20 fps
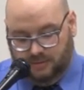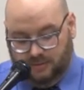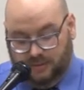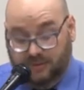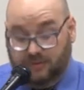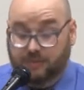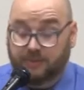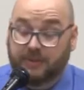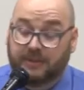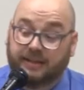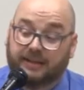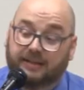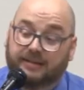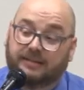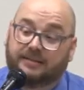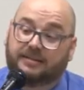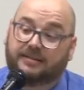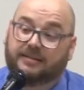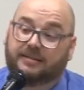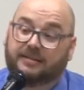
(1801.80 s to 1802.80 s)
This one
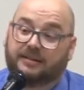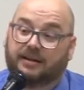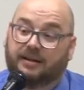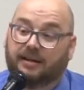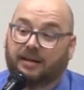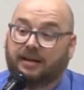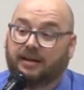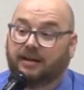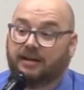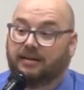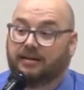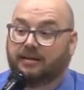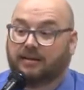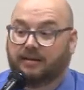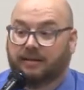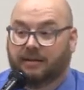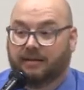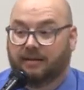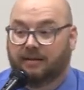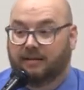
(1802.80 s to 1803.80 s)
takes uh,
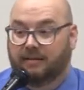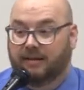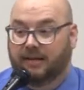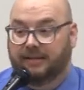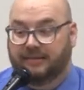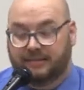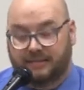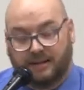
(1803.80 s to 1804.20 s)
uh, its